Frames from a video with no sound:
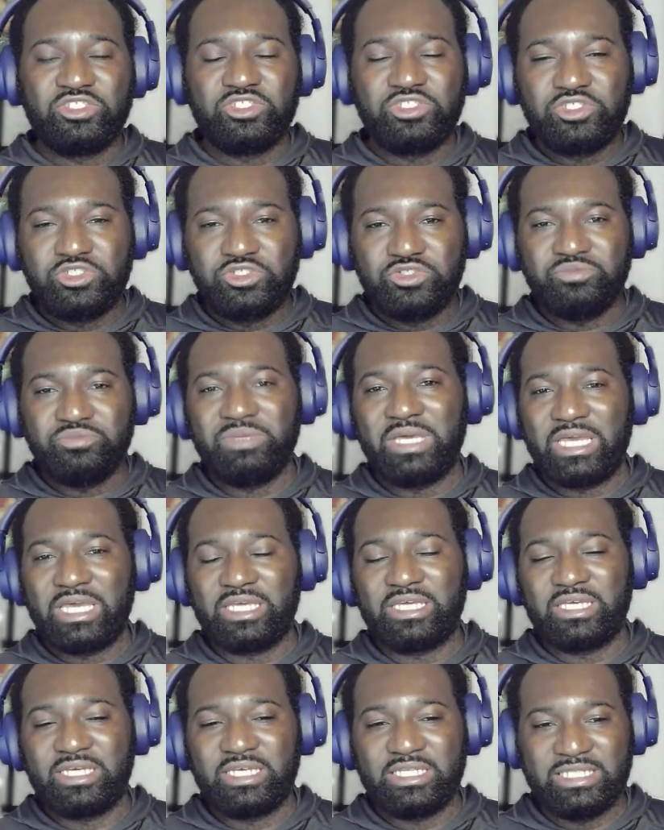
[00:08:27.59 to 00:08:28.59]
to
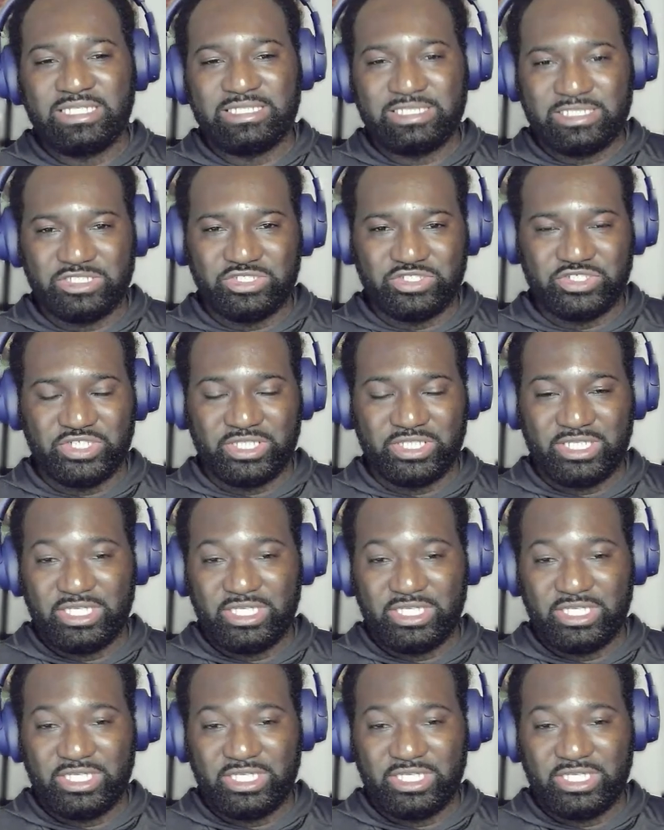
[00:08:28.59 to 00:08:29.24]
make decision.